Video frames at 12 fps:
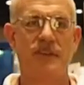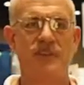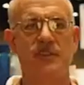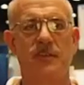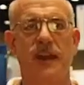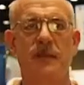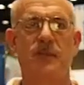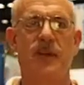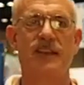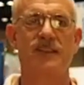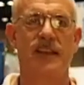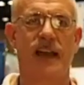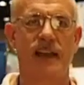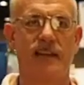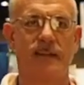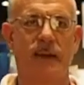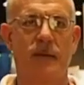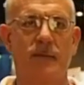Craig Prescott.
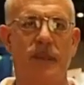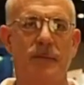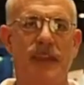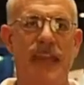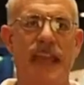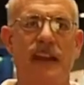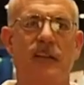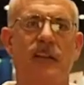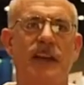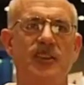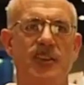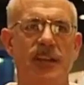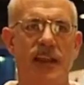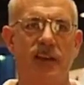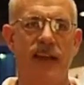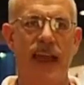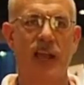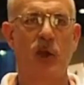I'm the mechanical engineer
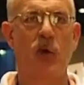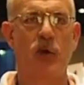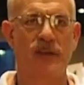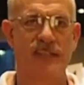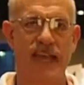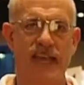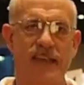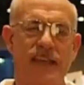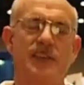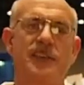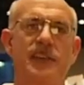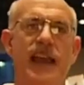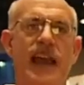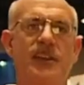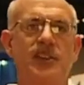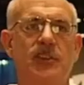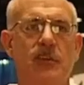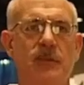at CoreTech
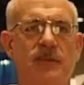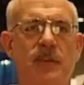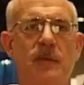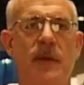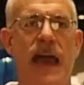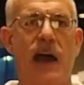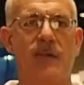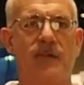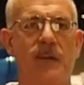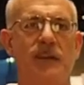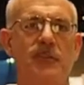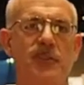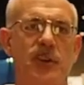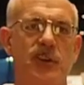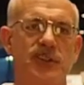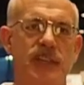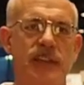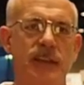International from Alpha, New
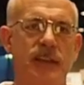Jersey.